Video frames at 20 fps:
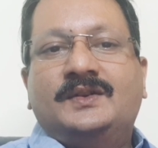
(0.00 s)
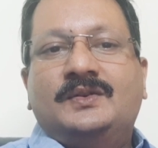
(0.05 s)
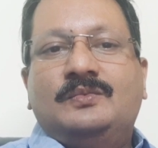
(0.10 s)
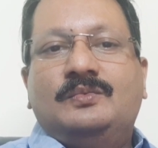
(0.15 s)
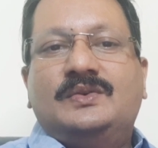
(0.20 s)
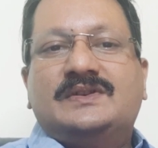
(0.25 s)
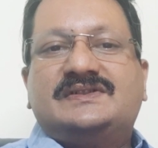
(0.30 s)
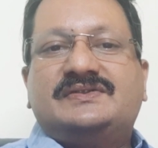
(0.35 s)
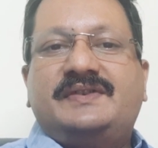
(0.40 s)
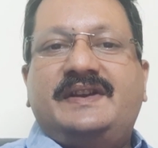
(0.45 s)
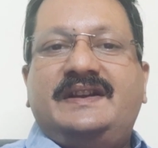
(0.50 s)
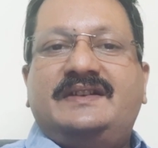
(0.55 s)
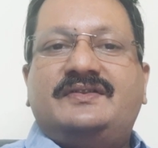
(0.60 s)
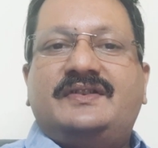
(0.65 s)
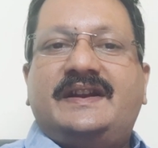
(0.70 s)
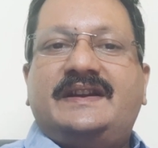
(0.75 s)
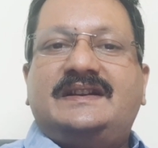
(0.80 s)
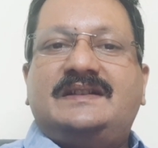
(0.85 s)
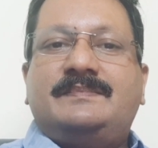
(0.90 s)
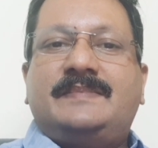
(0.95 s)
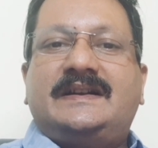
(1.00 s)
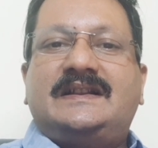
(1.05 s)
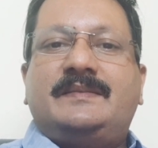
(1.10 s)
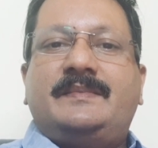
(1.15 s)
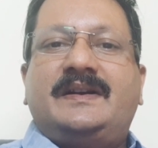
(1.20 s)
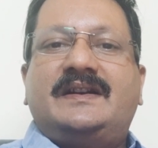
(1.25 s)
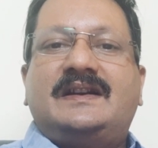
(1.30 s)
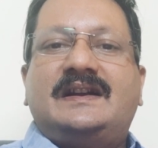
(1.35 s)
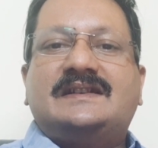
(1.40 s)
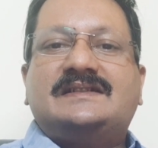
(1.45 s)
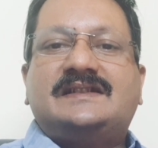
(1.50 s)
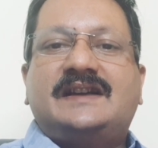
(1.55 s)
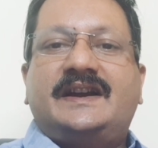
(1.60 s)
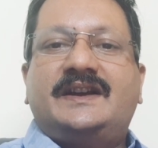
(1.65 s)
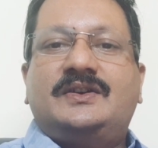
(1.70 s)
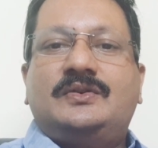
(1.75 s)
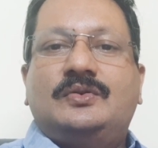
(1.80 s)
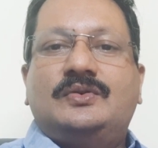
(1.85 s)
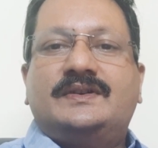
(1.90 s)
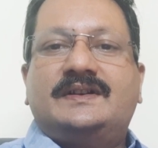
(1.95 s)
was reiterated by the Madras
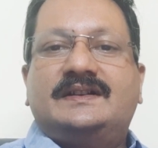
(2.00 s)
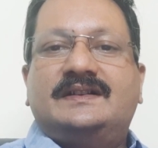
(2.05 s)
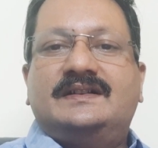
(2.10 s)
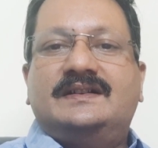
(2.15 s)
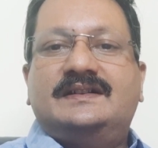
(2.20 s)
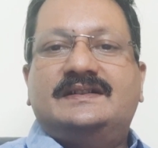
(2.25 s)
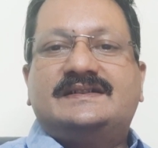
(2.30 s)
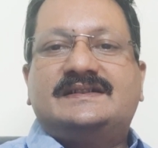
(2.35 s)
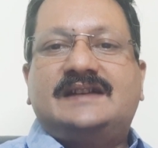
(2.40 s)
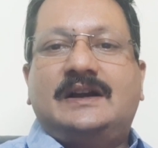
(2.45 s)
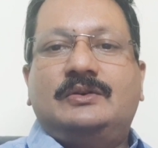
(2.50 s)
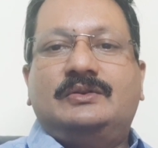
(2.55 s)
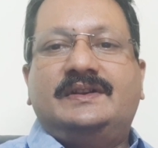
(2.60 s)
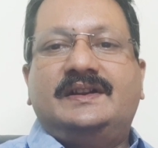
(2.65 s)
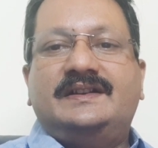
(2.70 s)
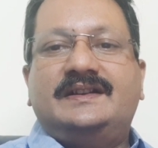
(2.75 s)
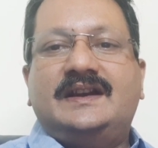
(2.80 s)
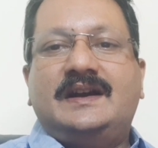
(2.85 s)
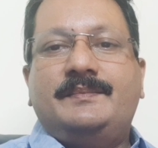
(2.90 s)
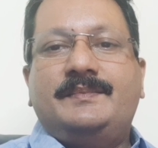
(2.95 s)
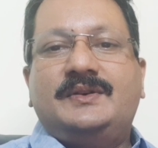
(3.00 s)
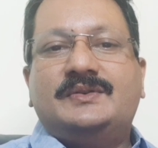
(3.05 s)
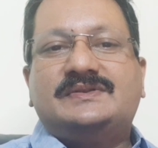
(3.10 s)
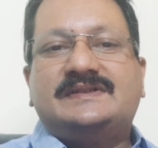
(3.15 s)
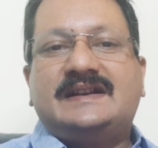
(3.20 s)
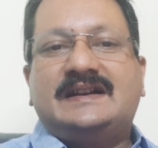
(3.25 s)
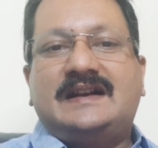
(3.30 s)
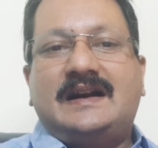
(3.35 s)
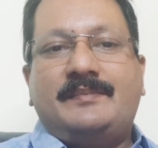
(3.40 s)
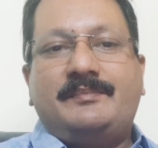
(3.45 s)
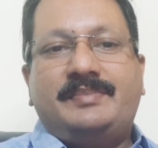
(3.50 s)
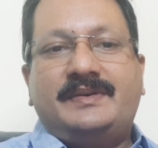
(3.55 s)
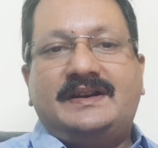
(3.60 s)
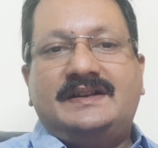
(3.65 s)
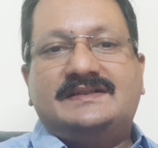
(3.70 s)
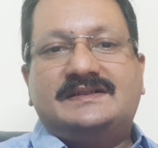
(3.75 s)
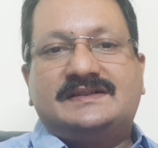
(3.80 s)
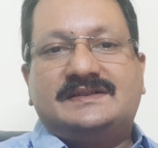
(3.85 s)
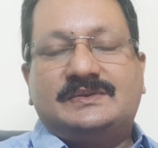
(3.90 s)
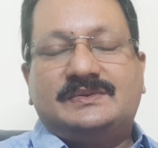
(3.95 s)
High Court in South India Music
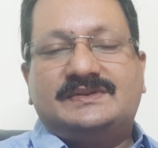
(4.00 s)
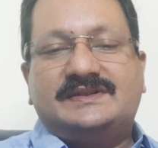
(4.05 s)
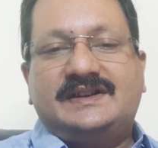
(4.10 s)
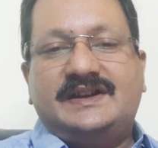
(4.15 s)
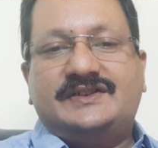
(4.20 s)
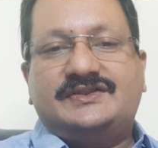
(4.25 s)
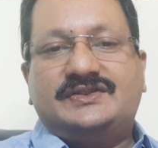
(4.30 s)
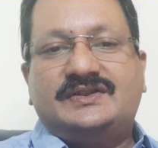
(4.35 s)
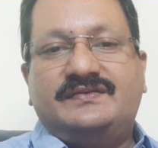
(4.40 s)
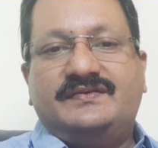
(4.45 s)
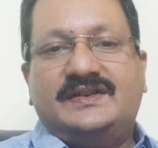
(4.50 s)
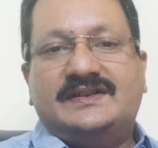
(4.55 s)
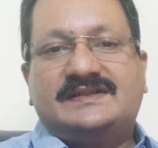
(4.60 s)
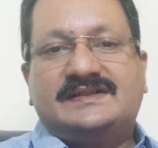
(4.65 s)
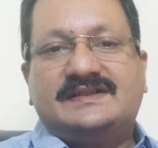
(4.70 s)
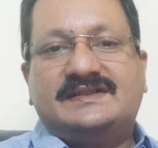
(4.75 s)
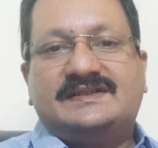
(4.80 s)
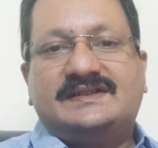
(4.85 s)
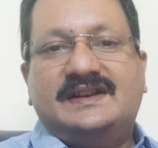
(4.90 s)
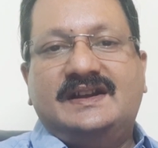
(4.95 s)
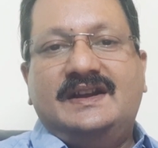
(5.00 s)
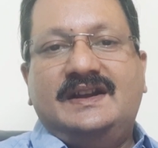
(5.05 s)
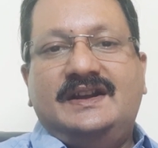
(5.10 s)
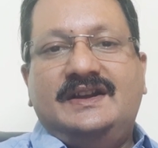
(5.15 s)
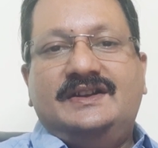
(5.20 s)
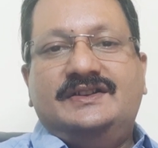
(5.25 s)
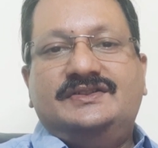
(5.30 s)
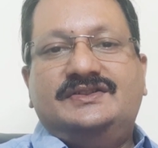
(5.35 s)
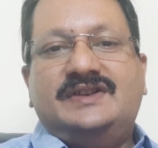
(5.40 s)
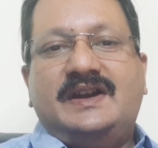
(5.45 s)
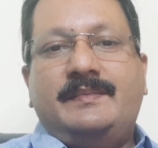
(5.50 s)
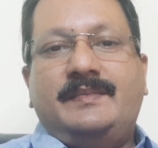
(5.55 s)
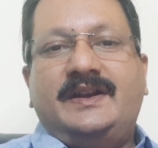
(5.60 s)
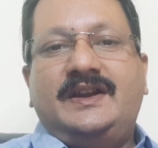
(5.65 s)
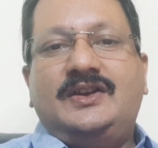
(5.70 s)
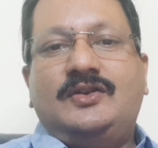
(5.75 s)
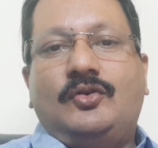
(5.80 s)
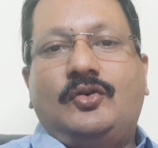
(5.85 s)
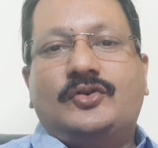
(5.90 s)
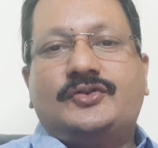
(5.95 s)
Companies Association versus
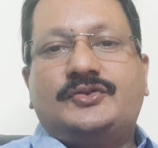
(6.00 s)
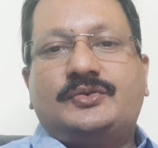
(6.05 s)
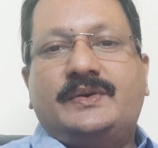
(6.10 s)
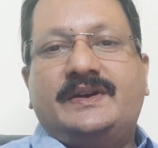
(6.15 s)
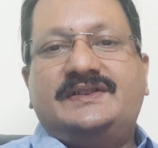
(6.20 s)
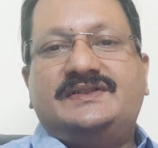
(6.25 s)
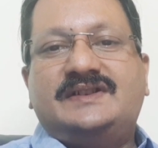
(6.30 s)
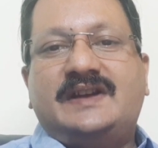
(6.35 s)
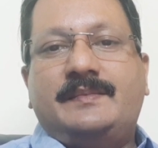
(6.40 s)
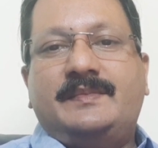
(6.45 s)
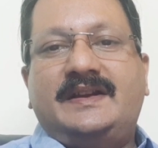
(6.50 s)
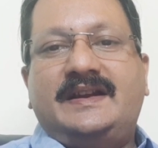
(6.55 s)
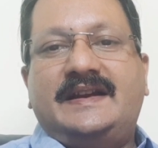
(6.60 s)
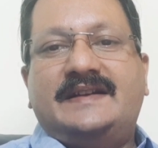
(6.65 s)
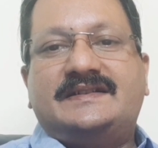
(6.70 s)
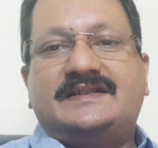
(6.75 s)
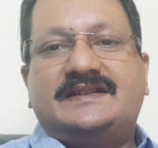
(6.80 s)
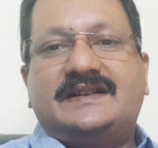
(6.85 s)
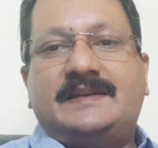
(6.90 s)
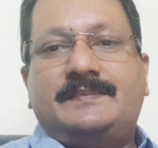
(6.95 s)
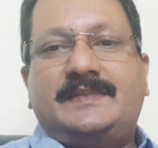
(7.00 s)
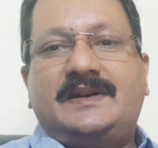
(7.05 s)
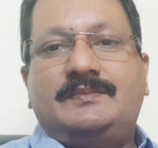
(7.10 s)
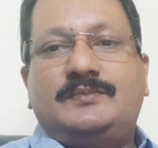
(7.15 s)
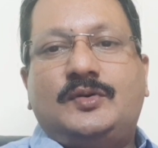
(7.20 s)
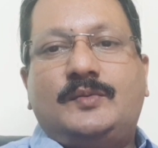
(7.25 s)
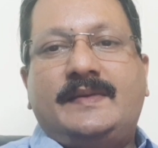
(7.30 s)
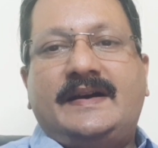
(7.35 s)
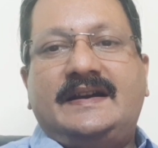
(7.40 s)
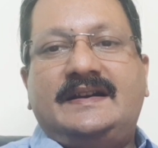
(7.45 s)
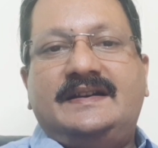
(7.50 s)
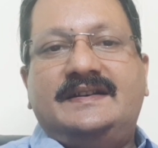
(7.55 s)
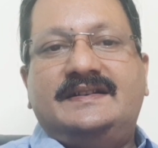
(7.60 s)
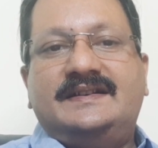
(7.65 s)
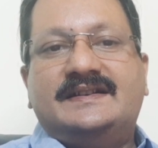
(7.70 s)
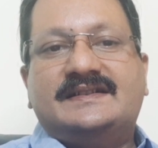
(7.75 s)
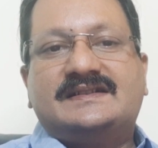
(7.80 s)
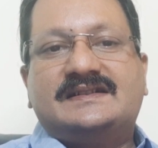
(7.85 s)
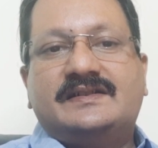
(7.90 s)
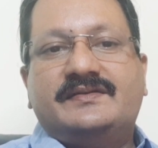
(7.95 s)
Gemini Auto and Gemini Entertainment Mobile
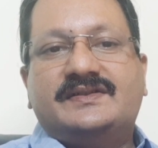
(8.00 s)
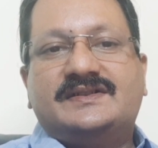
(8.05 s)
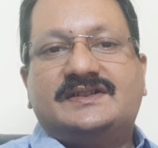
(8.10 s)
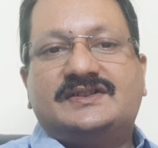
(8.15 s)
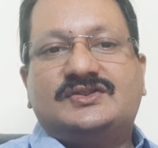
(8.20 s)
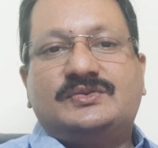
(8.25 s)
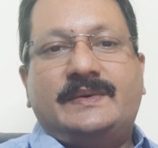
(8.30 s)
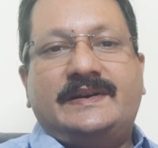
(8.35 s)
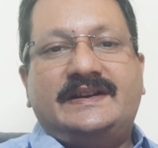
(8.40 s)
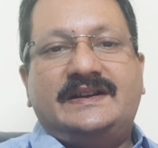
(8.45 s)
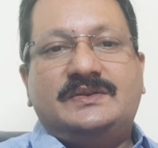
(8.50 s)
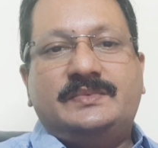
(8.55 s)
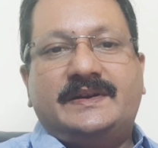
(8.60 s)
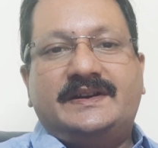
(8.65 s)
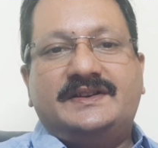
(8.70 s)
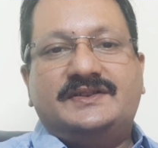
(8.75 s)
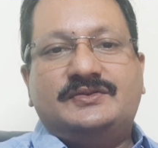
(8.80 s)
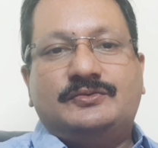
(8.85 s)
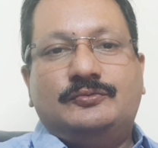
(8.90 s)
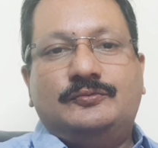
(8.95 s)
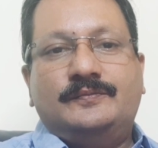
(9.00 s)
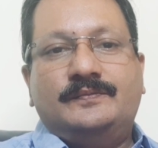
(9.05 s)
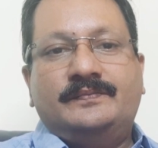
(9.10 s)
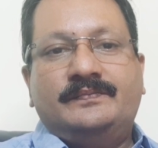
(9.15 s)
India Services 2022.